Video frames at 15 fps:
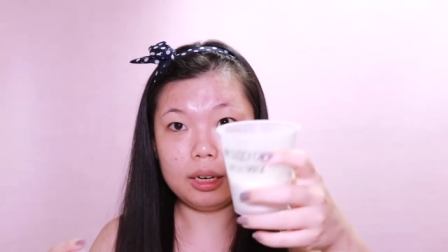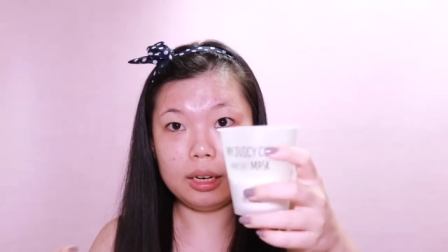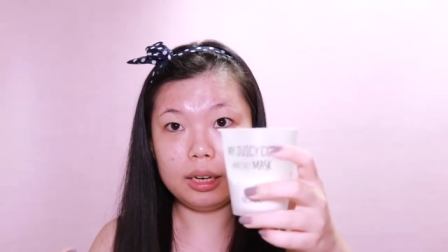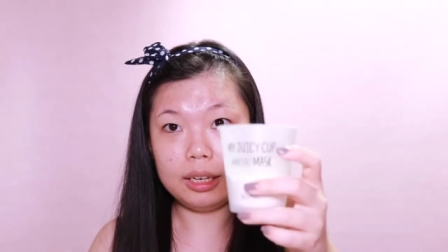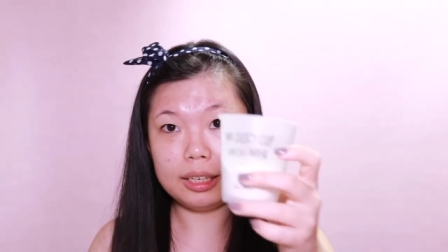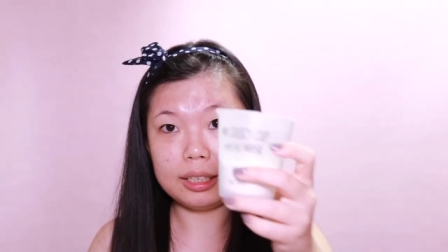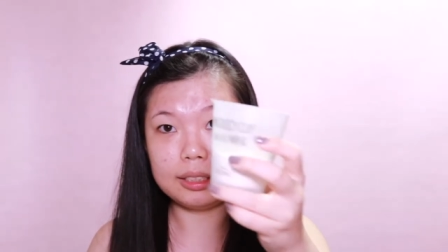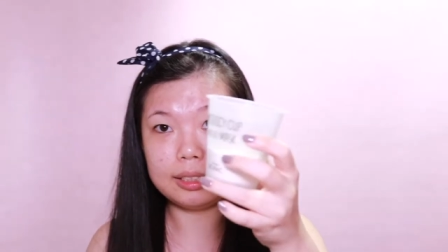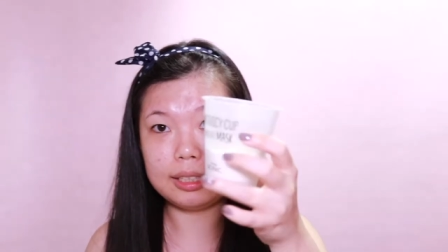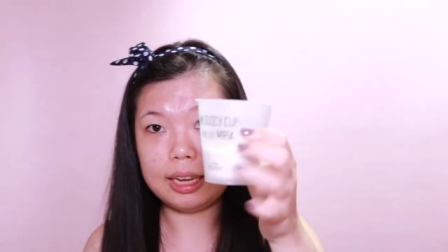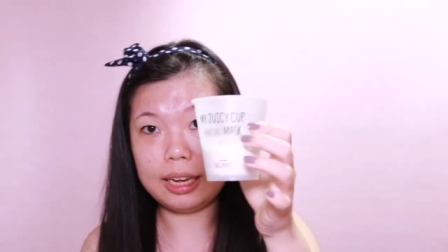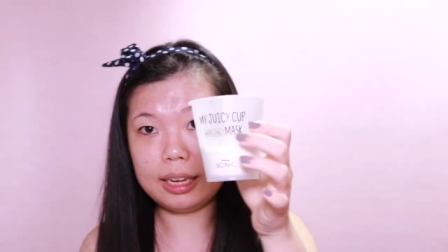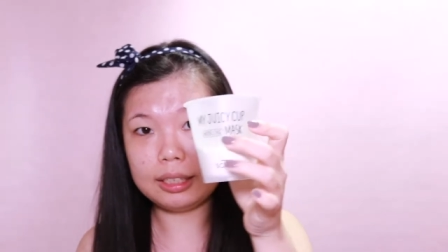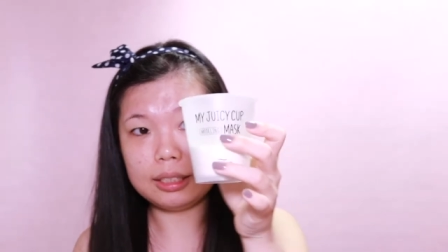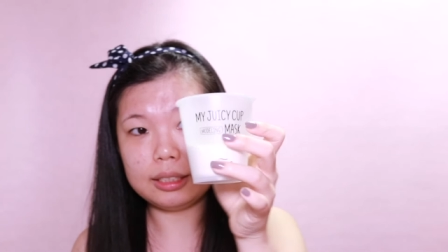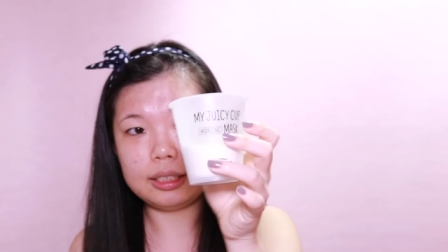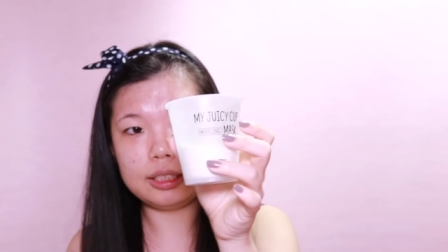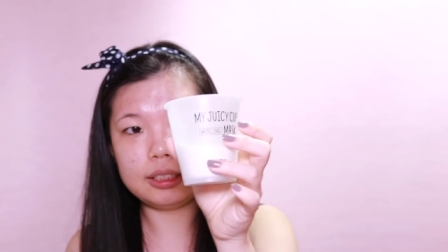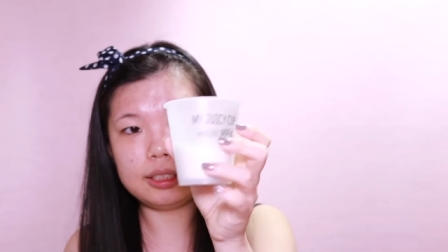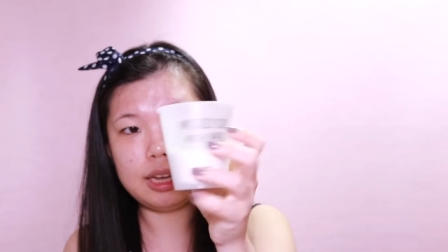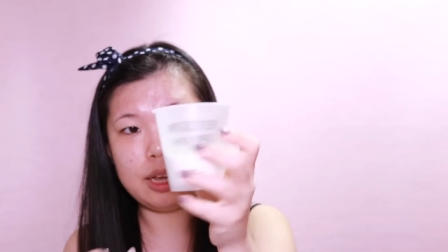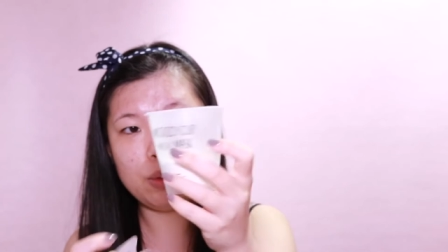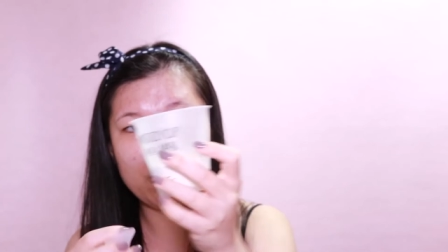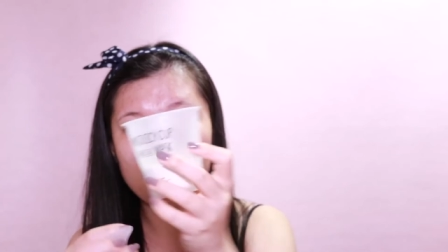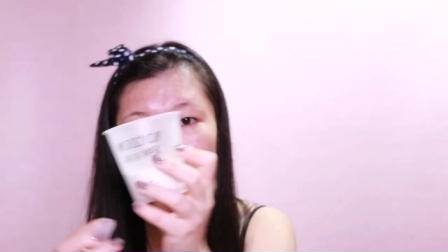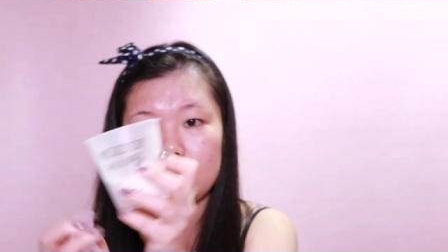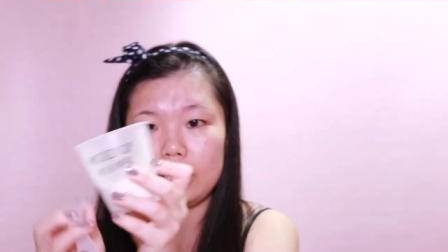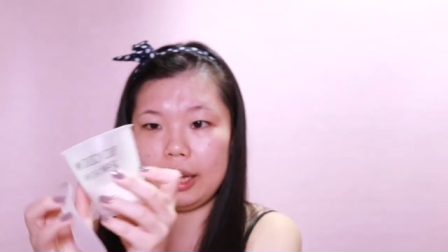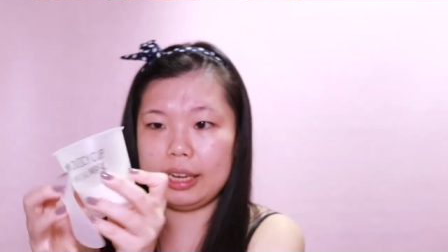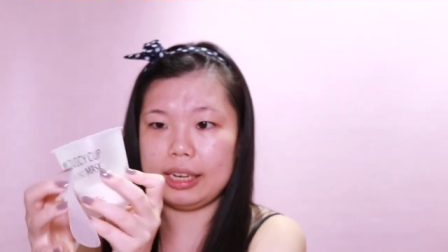like I said, there's a
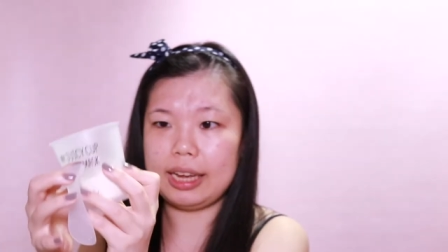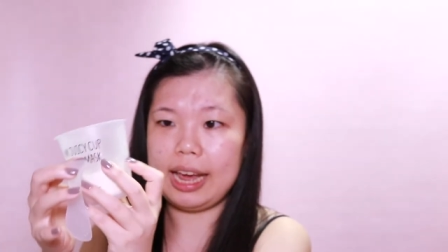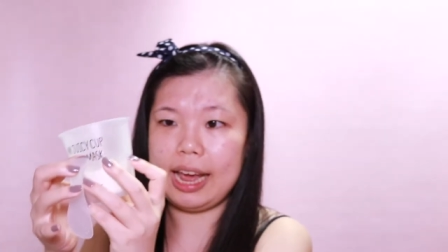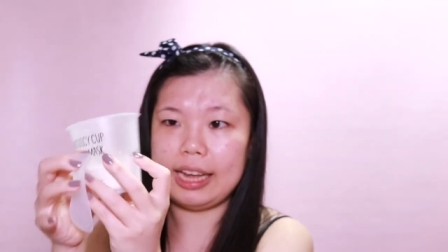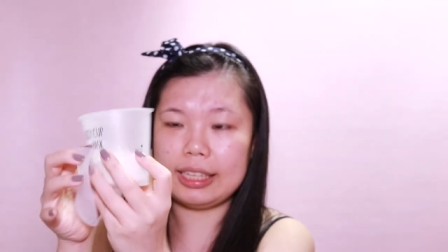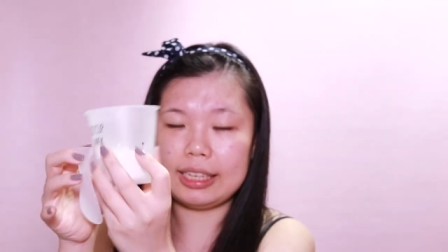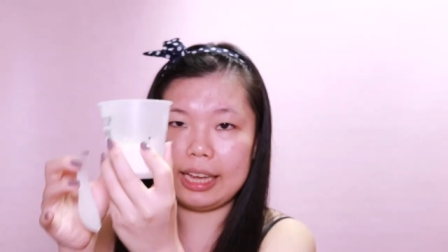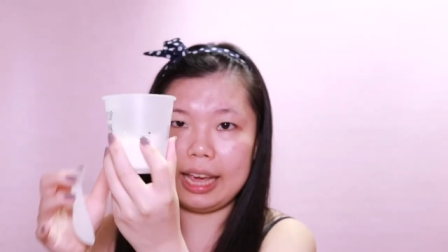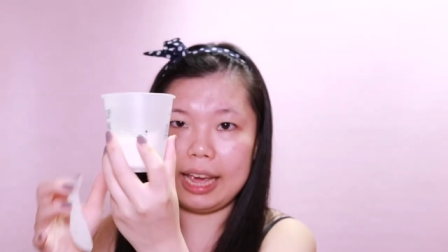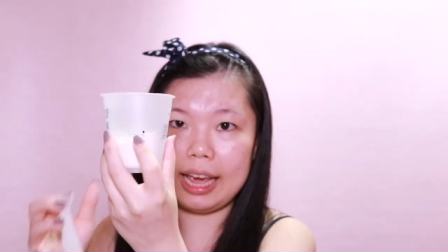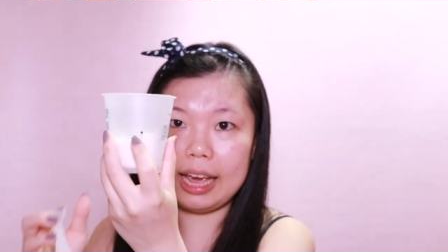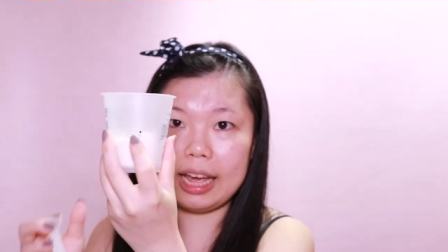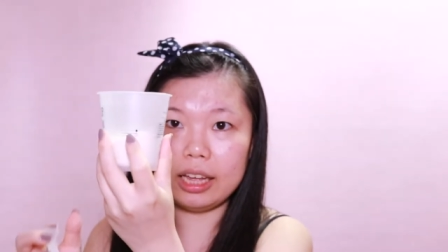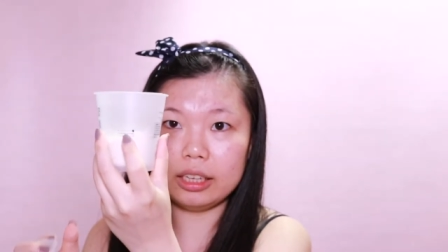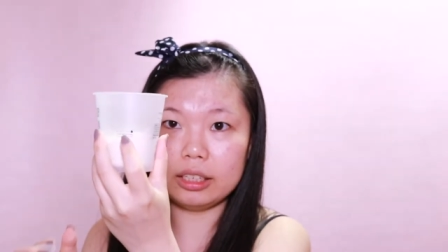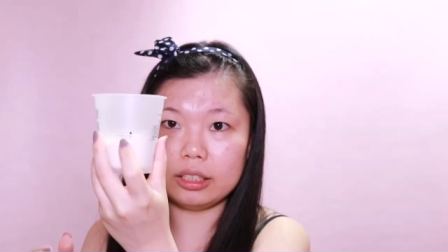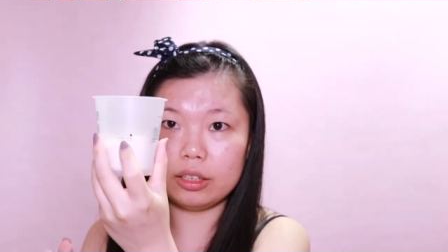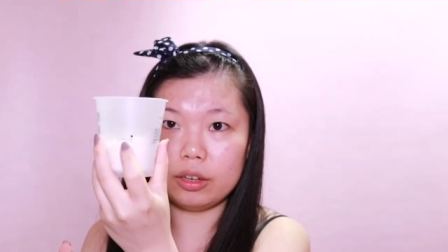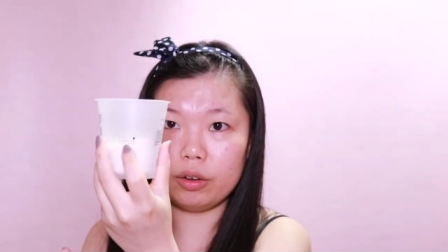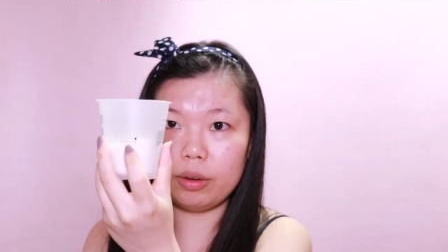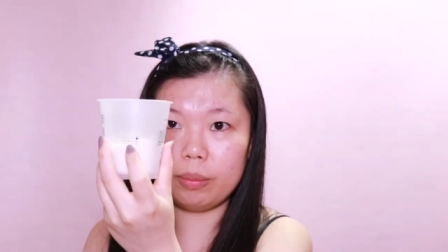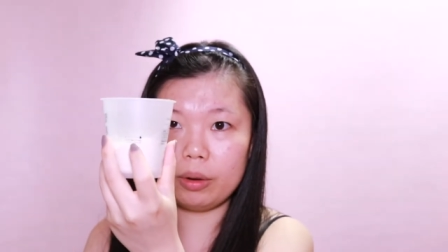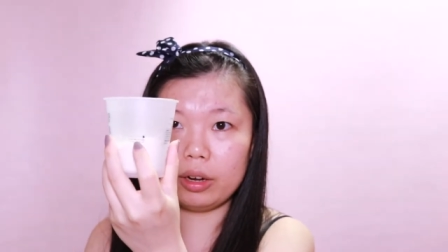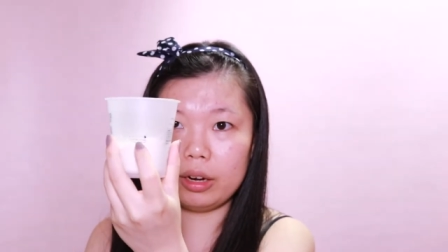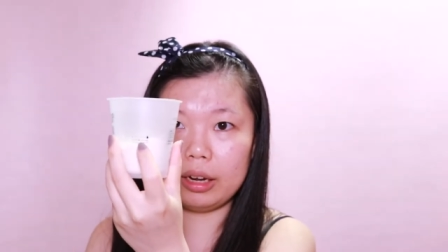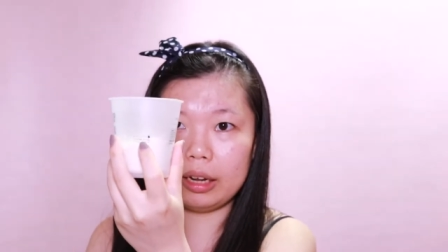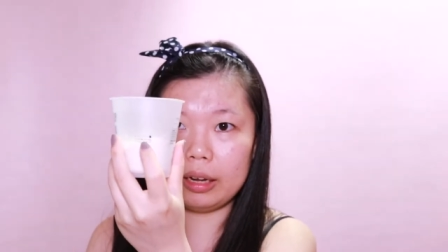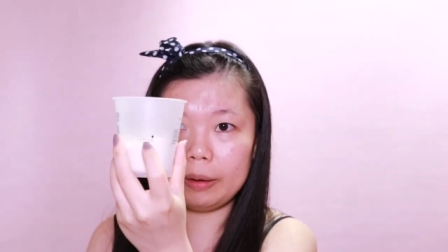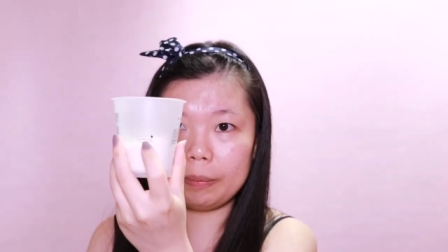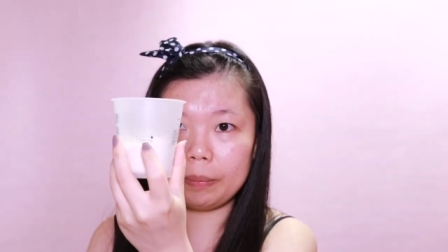water indicator here. So I'm
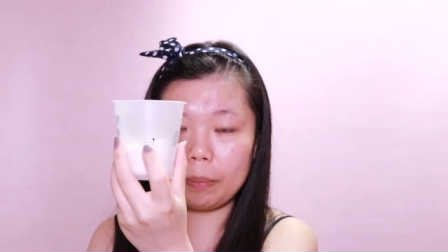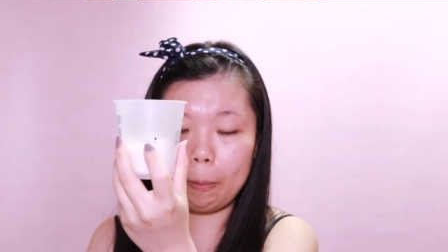gonna